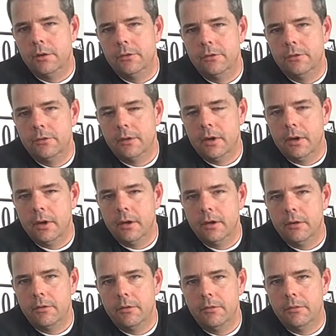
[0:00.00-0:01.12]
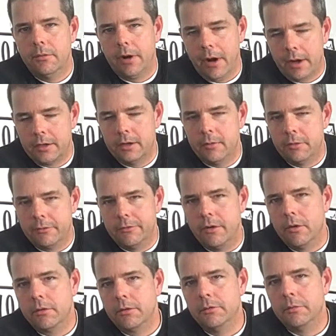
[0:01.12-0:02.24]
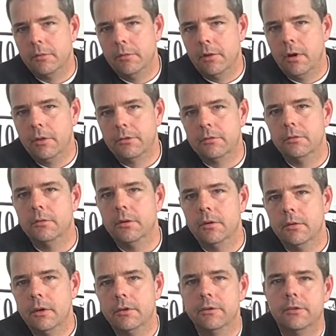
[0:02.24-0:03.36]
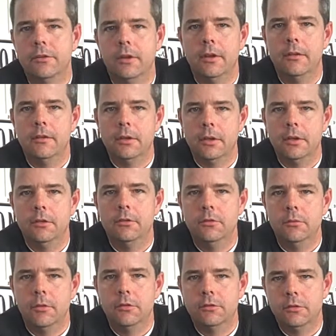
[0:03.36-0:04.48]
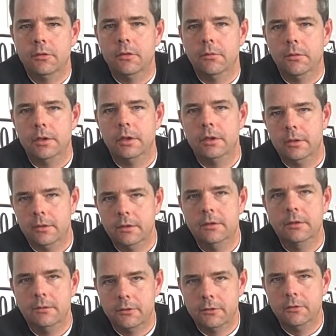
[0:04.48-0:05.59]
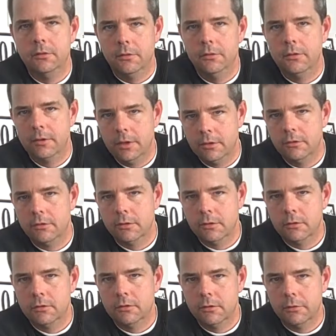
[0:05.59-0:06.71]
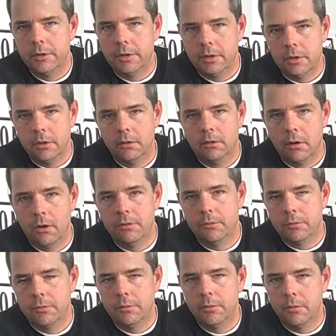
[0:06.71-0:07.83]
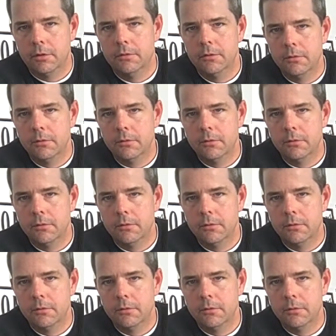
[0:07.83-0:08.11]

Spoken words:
It's we're academic focused, but we also understand the need to make sure that we can get the students' attention so we can get across what we want to.